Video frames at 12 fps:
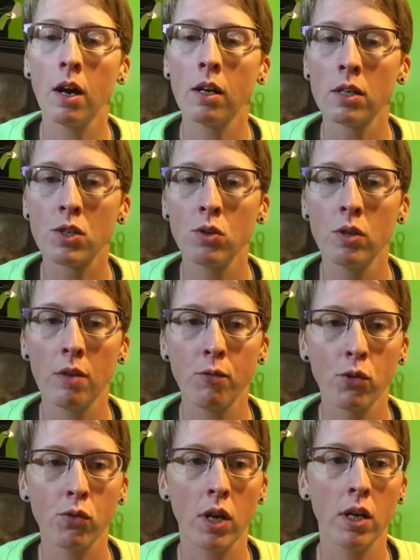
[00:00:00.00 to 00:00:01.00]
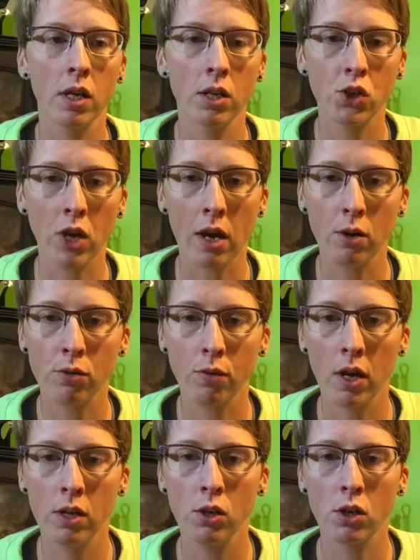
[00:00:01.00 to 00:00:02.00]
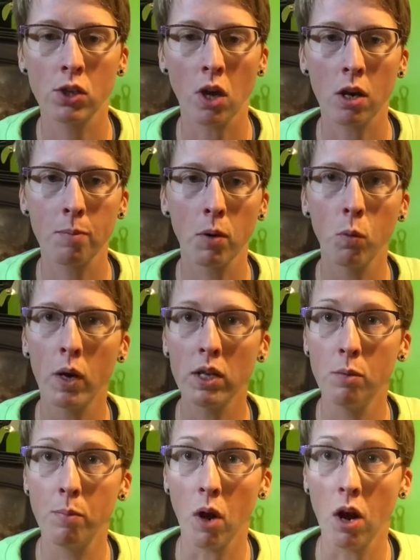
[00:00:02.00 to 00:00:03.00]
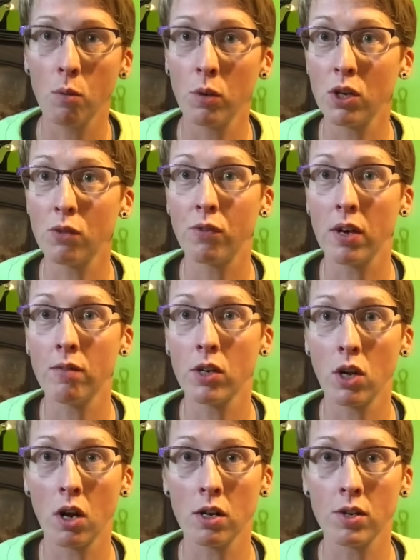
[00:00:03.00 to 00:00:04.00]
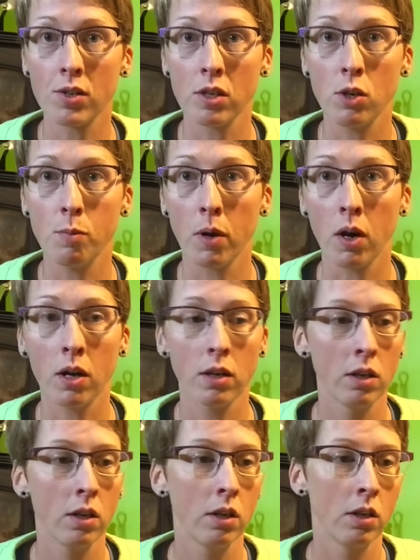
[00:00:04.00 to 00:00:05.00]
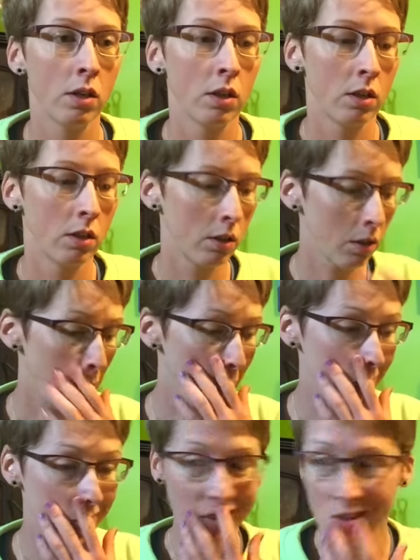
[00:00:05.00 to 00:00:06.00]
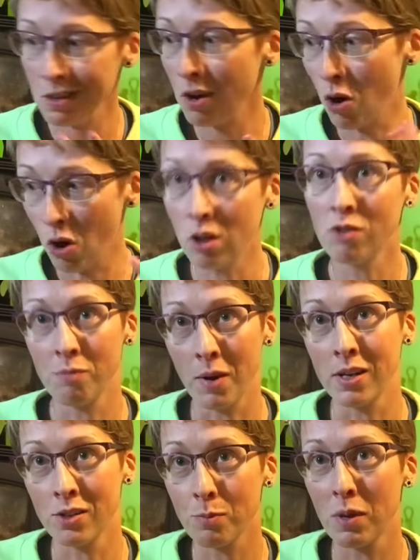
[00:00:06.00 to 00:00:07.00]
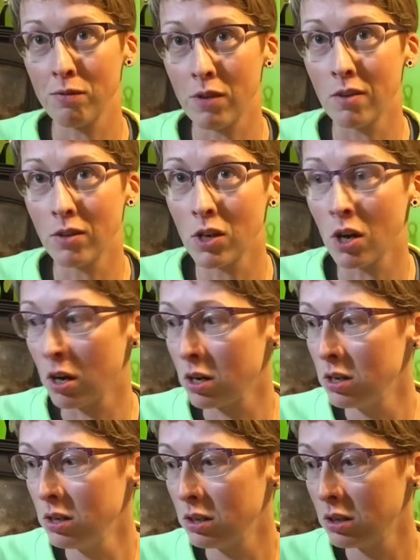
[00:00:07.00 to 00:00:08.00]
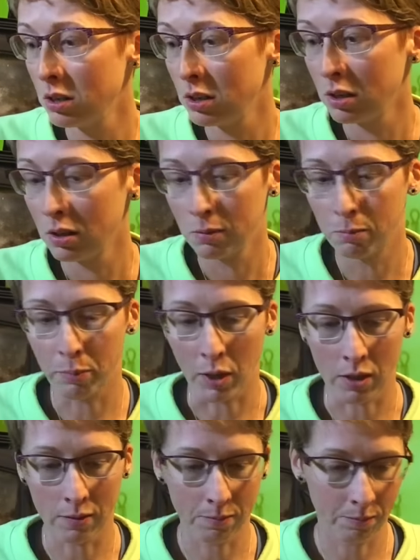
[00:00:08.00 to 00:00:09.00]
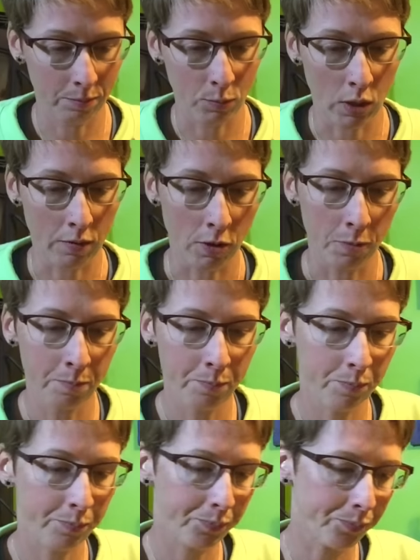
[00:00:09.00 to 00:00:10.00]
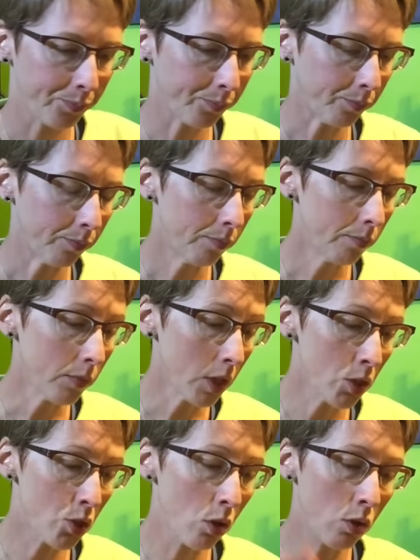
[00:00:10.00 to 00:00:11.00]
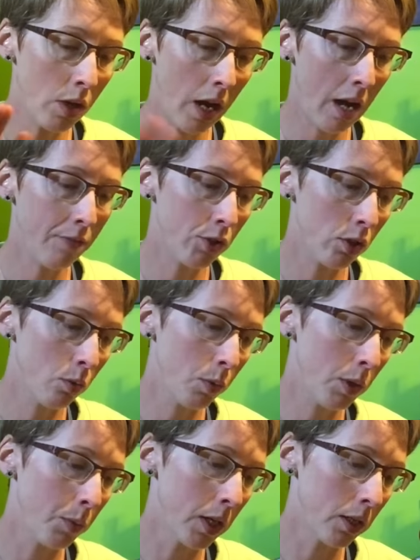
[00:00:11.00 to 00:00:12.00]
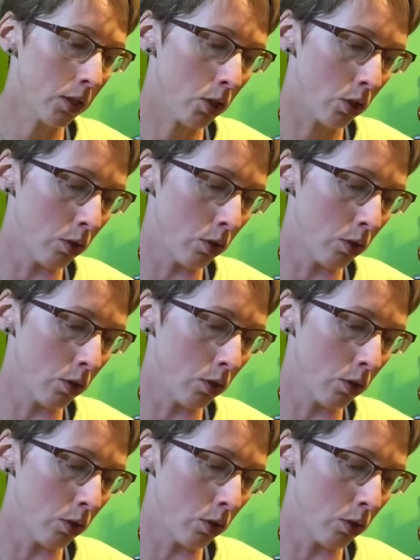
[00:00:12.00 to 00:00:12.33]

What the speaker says: let's do an FO thread and a chatter thread. You can talk about what you bought, what your favorite yarn is that you bought. Honestly, all of mine is my favorite yarn, but whatever. So after we met